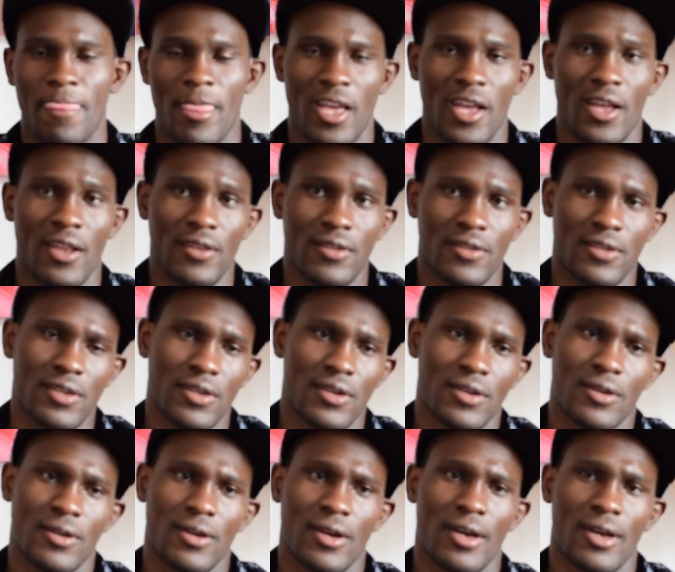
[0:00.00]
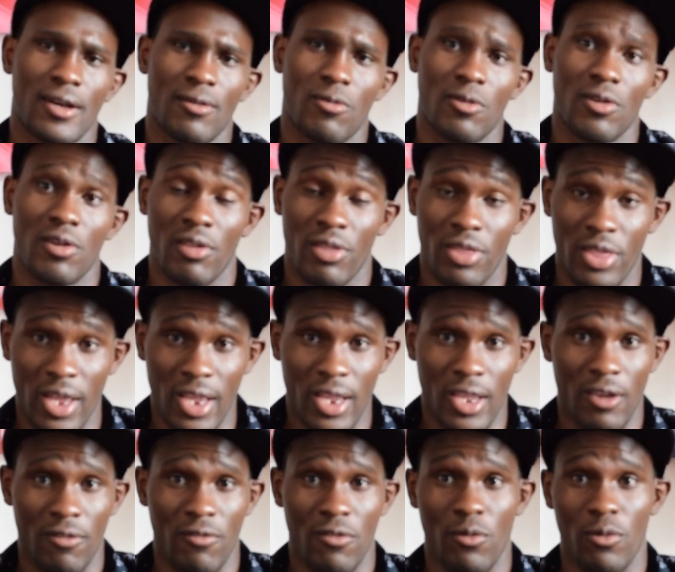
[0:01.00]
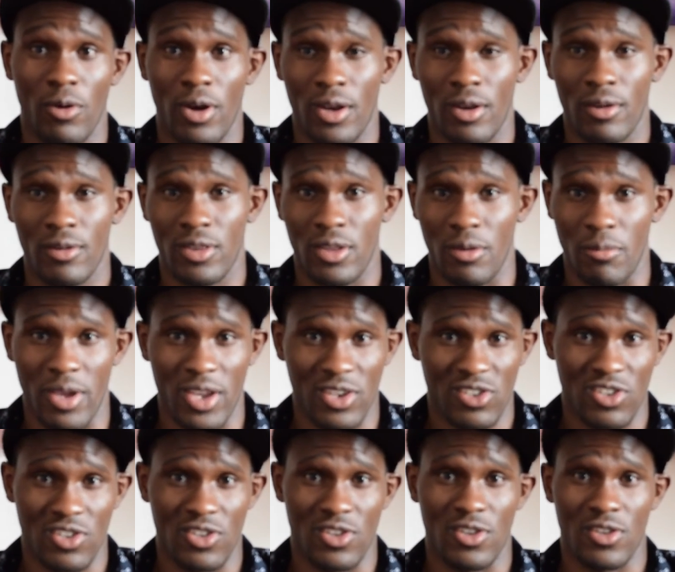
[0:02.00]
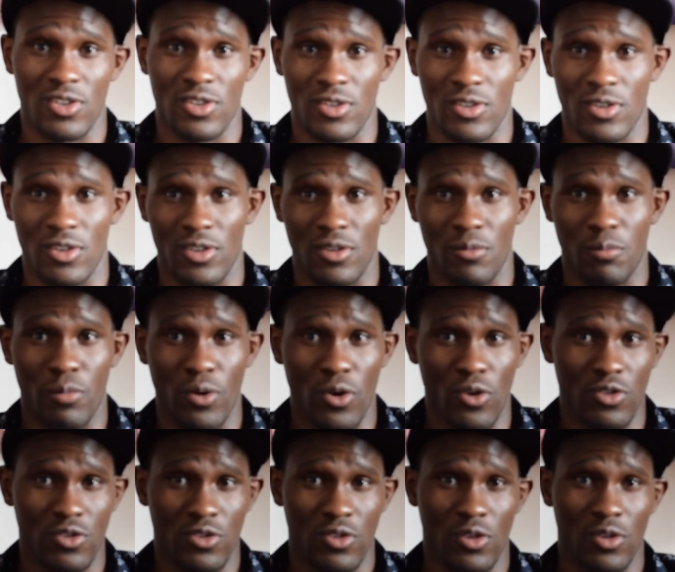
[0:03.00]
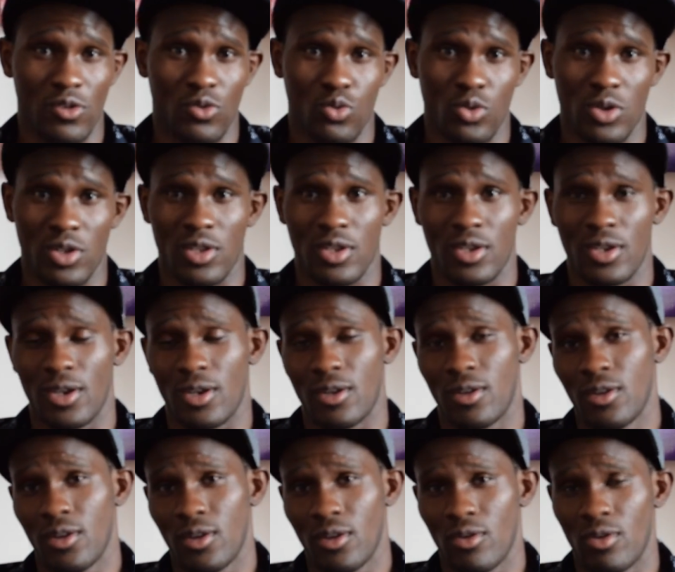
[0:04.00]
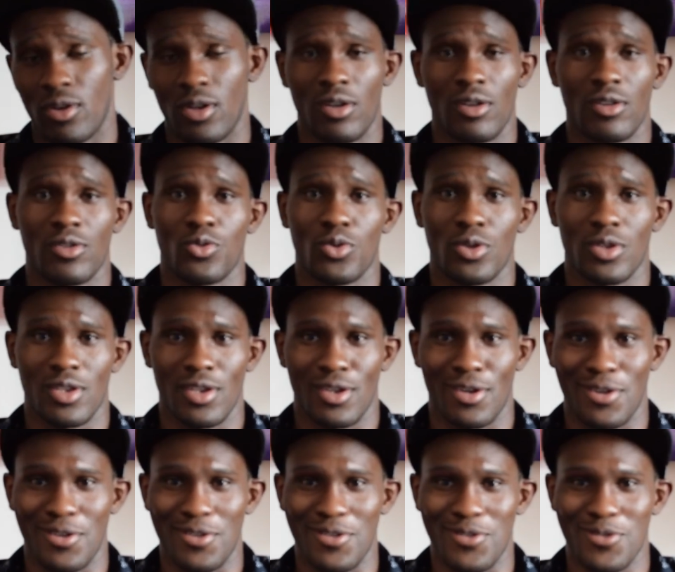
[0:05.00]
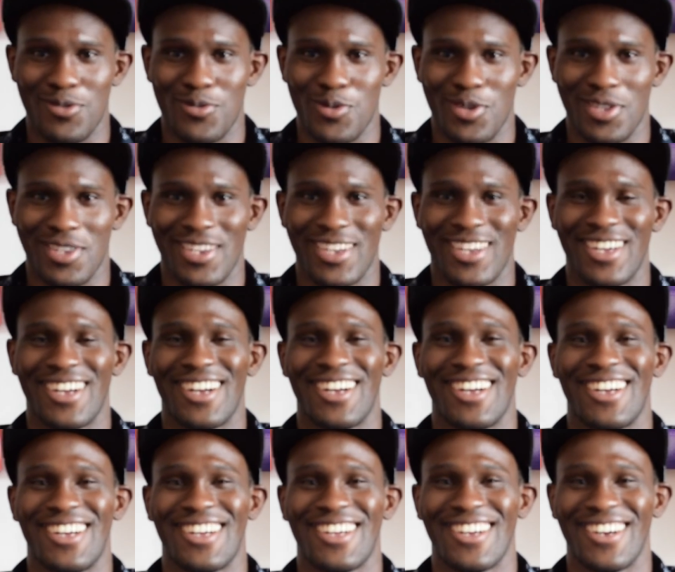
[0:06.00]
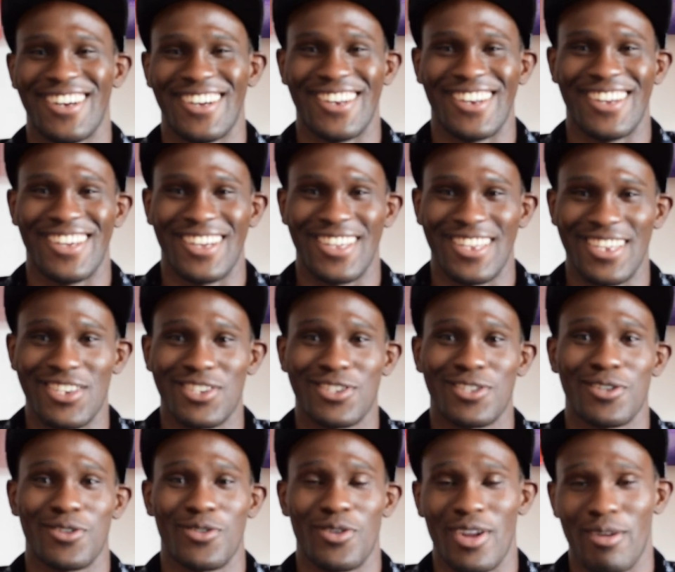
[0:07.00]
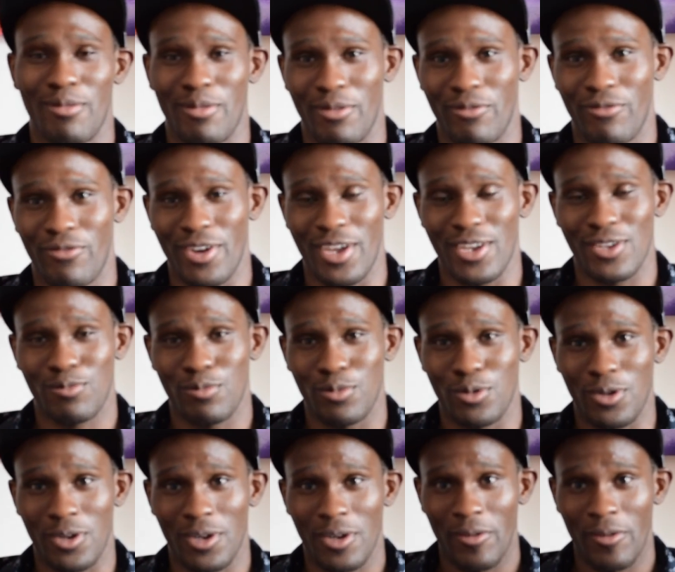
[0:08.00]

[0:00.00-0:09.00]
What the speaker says: And so I want to thank everyone, the messages, you know, the posts on Twitter, or not Twitter, I don't use Twitter, on Instagram and Facebook